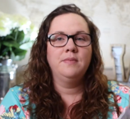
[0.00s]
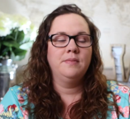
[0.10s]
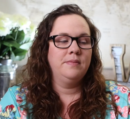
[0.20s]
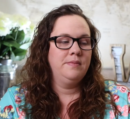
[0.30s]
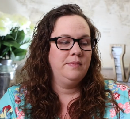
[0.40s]

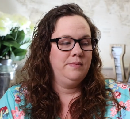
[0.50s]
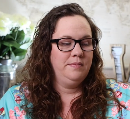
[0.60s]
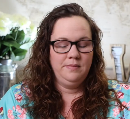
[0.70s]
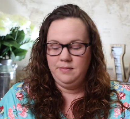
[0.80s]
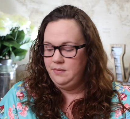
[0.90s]

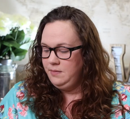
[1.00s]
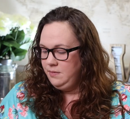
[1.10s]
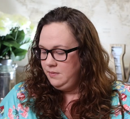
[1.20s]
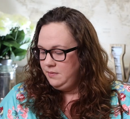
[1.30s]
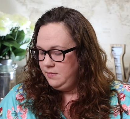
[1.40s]

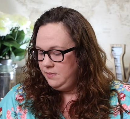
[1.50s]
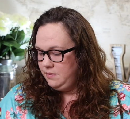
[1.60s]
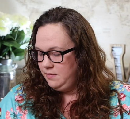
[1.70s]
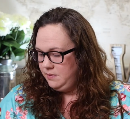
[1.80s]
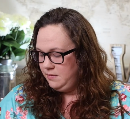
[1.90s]

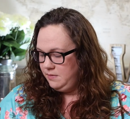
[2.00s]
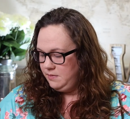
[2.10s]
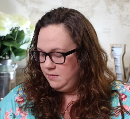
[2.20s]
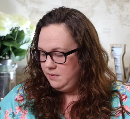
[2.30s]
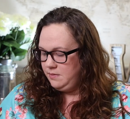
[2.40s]

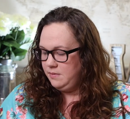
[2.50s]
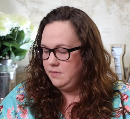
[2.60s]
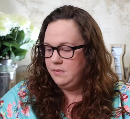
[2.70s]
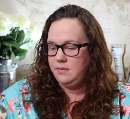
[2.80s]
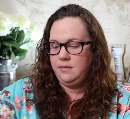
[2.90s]

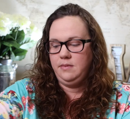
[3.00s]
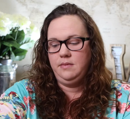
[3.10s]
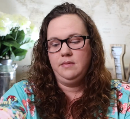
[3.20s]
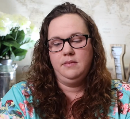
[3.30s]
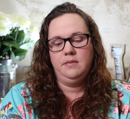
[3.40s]

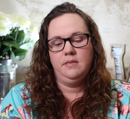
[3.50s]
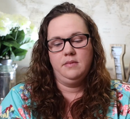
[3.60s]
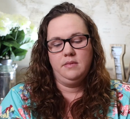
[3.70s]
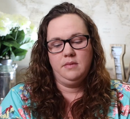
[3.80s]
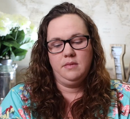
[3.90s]

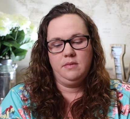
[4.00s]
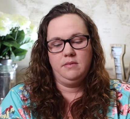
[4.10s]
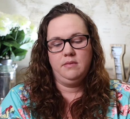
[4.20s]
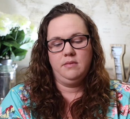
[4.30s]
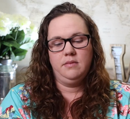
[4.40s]

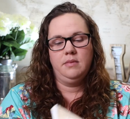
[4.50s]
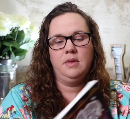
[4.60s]
(silence)